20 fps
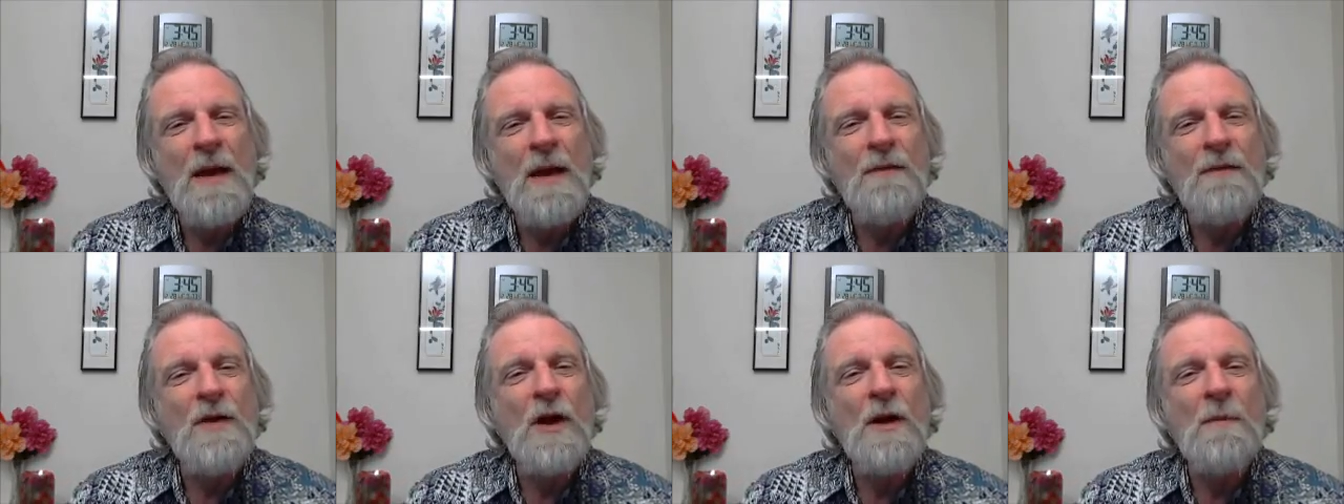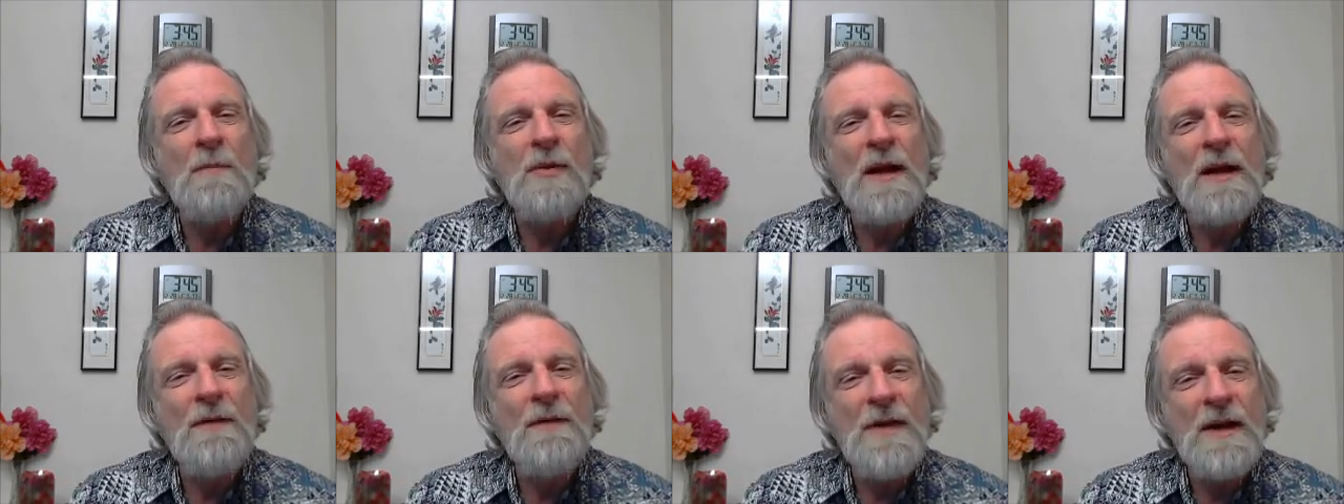if you're going to
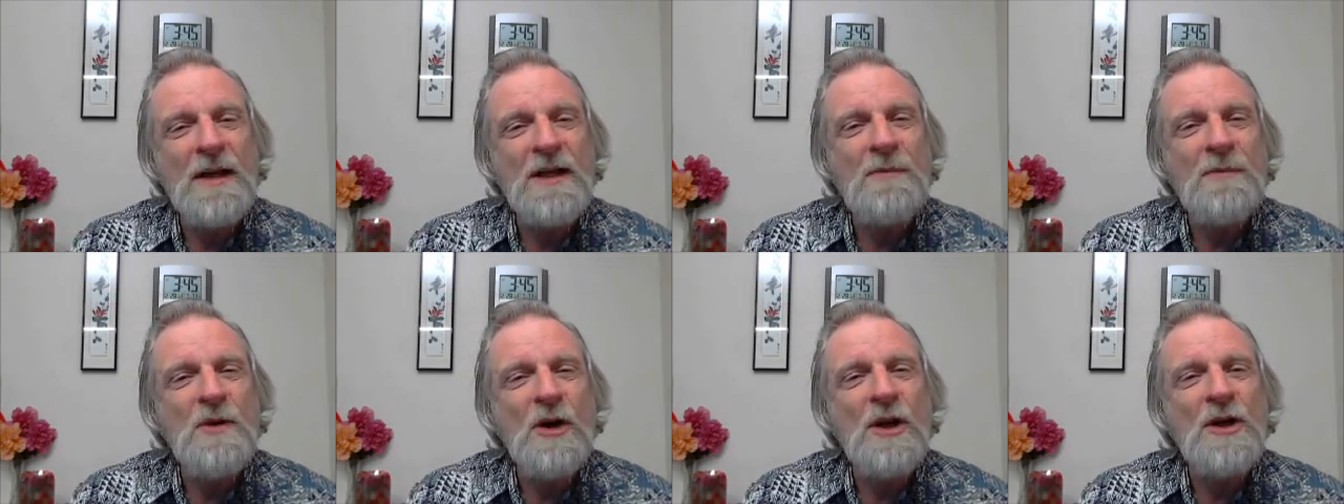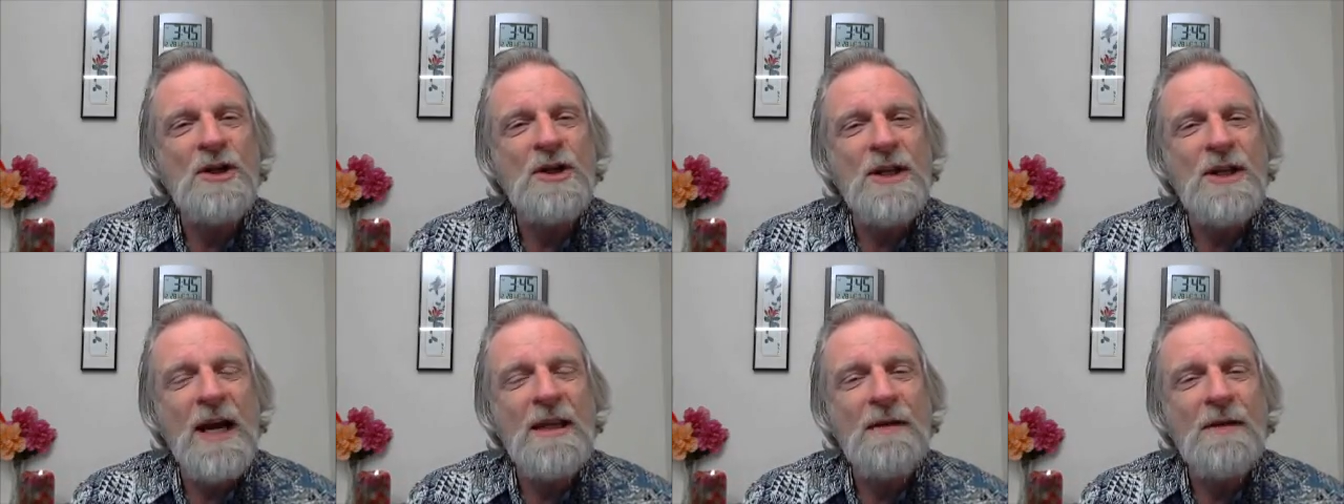play victim, you're going to
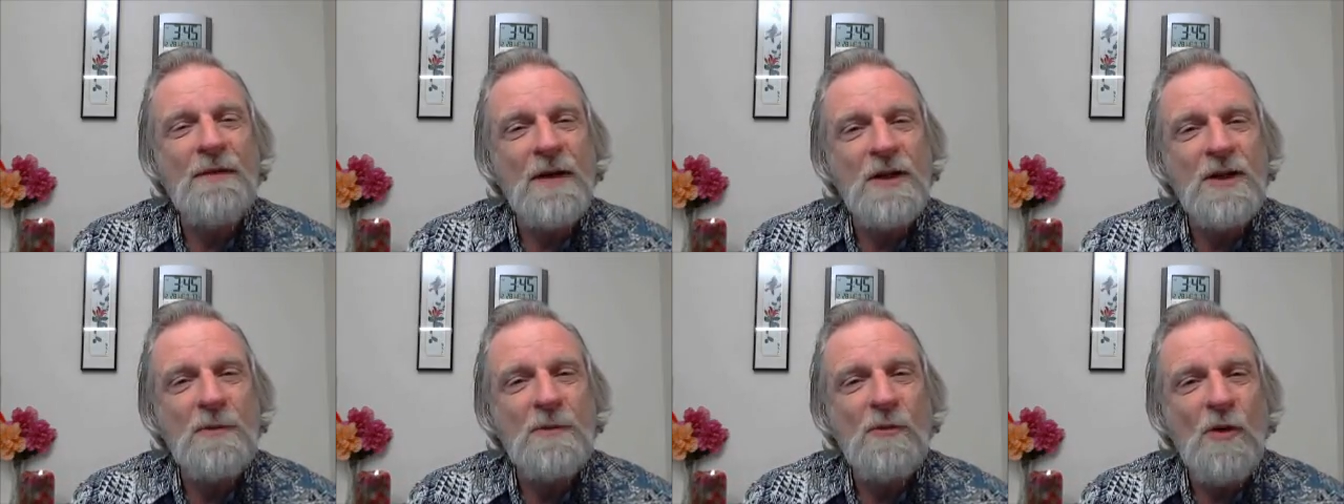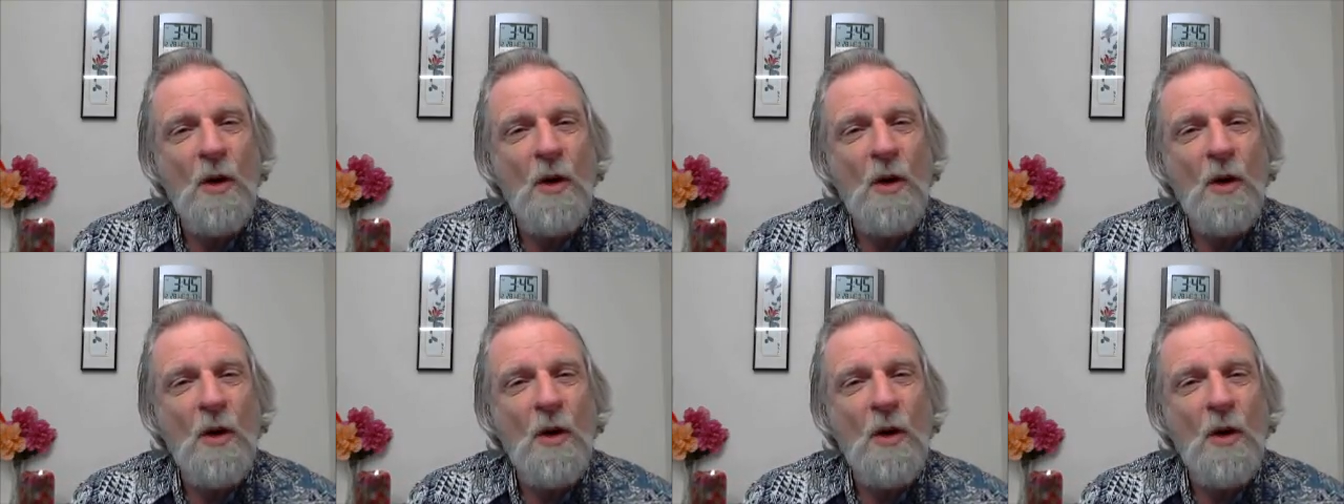stay in the victim